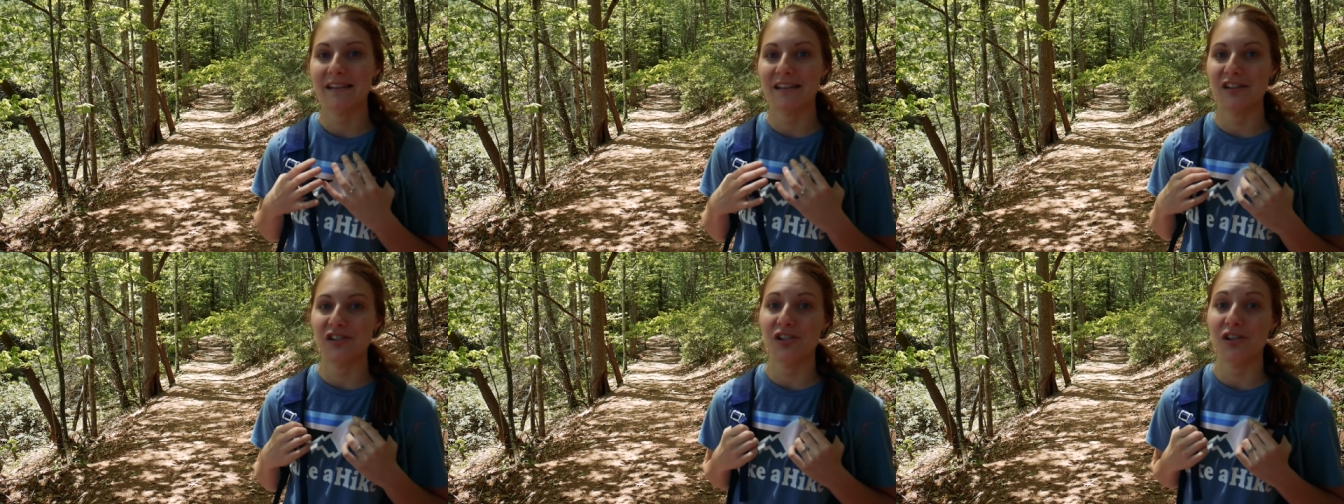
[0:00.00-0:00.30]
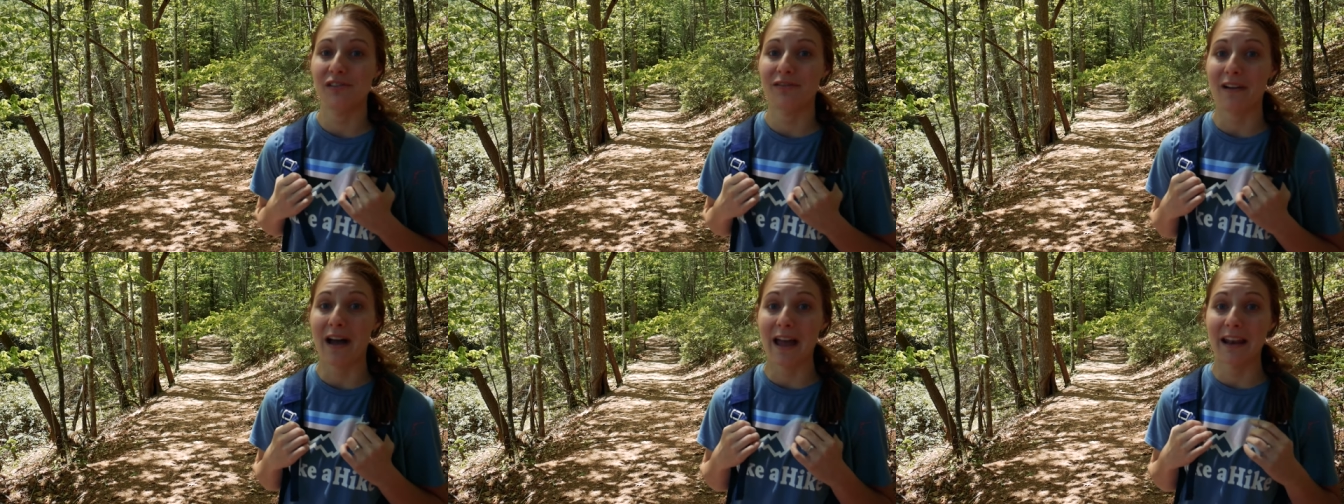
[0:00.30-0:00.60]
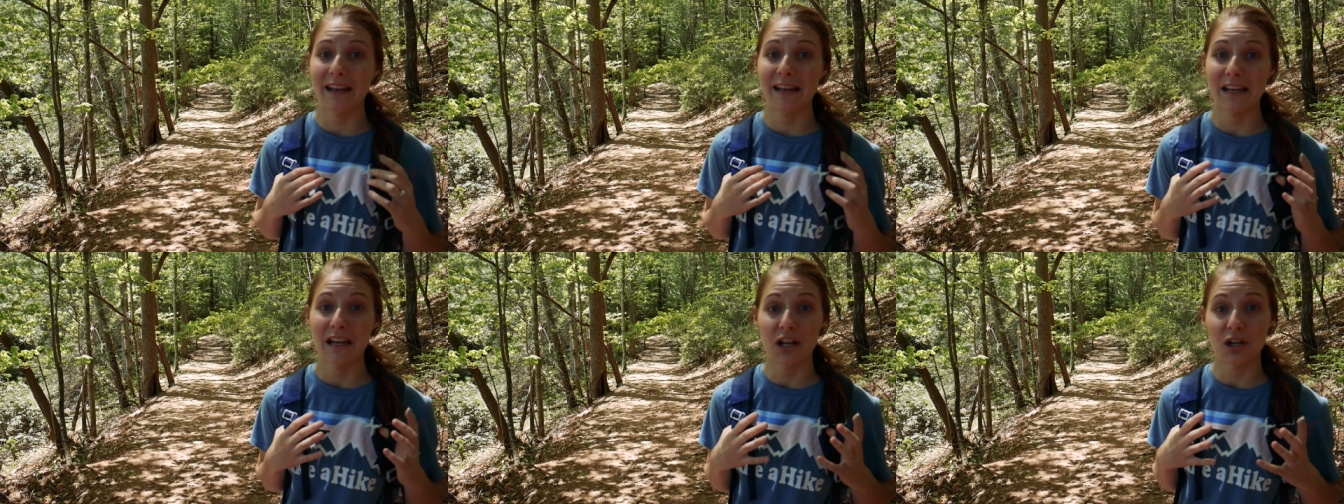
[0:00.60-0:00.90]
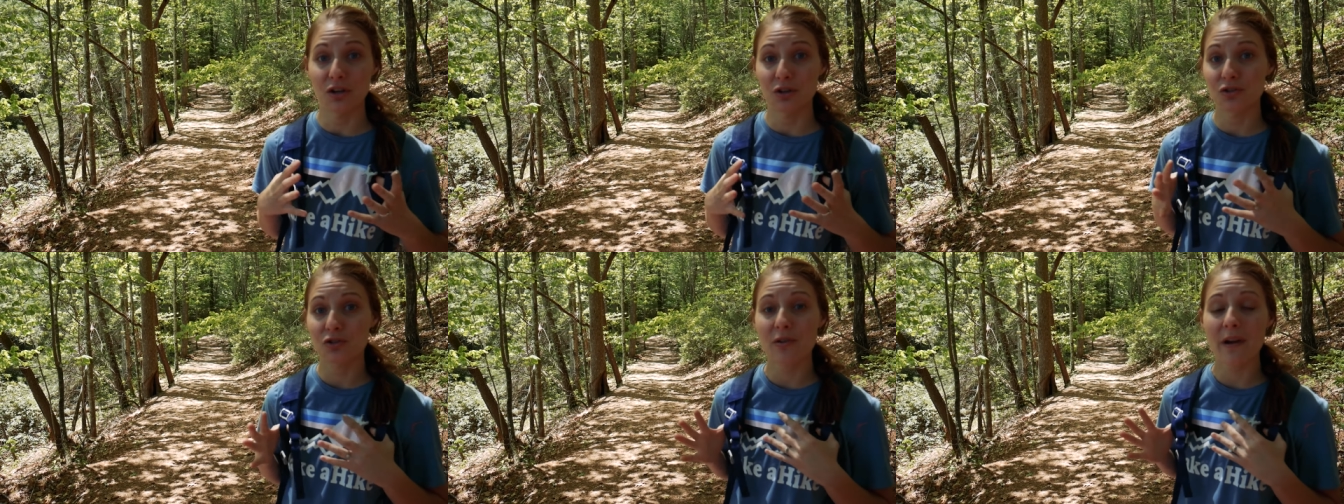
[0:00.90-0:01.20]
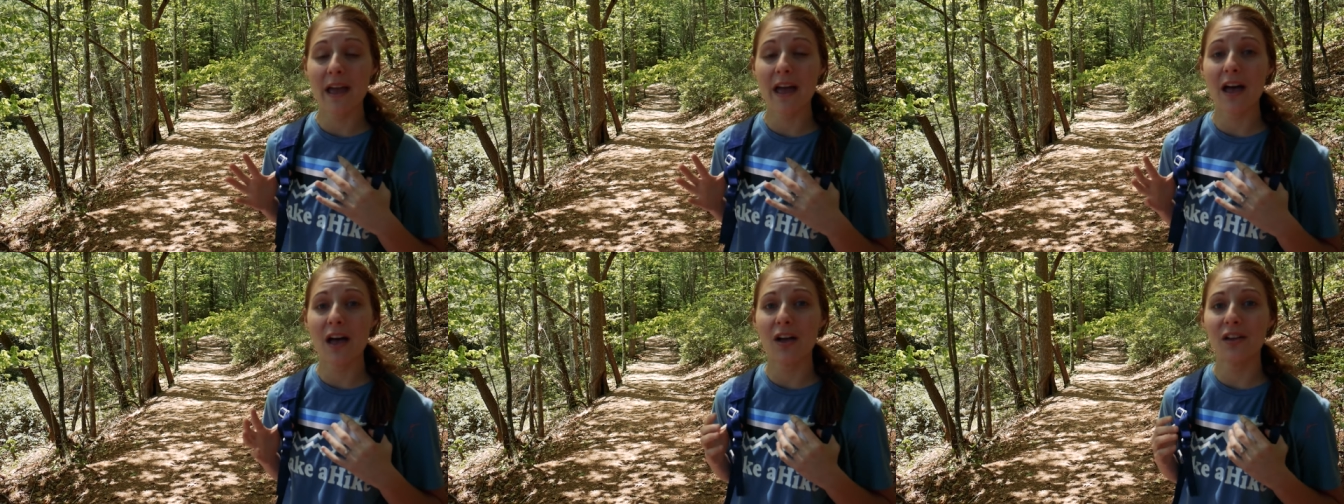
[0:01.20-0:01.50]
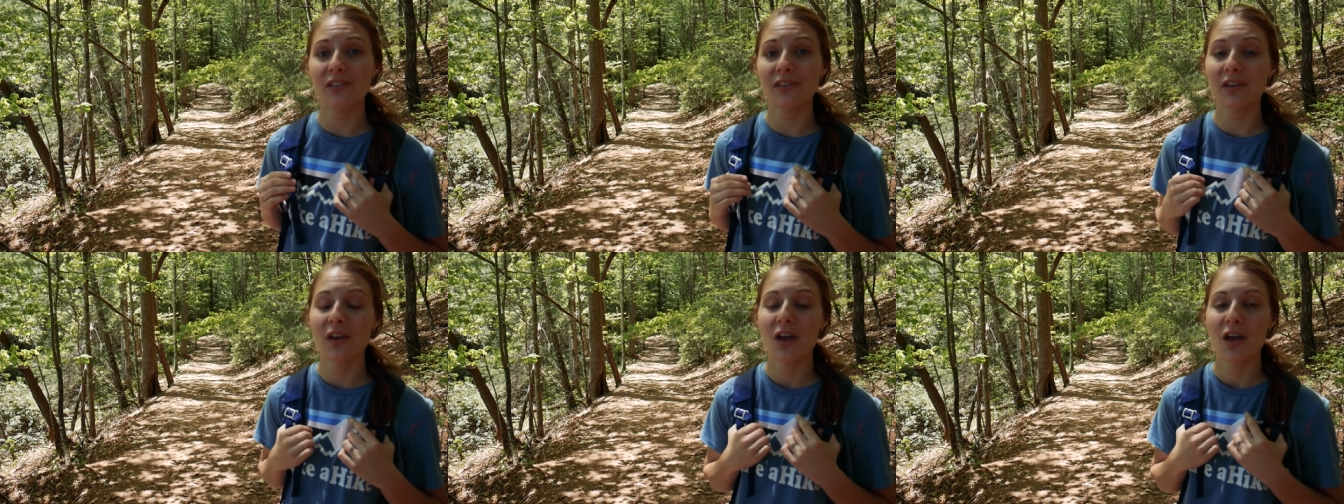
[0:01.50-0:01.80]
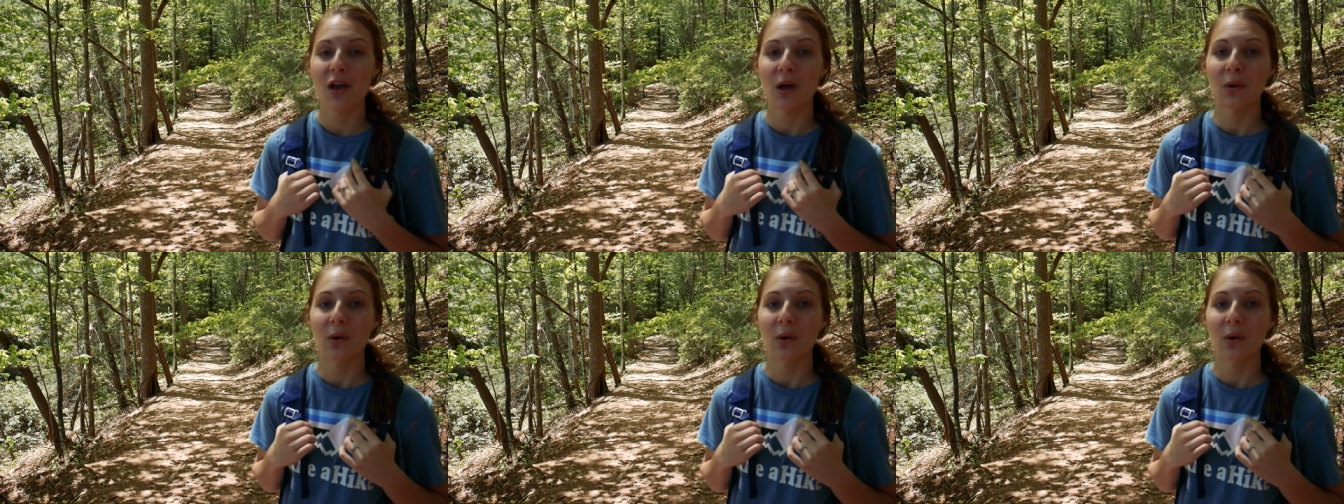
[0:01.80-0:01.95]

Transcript: did you find any new trails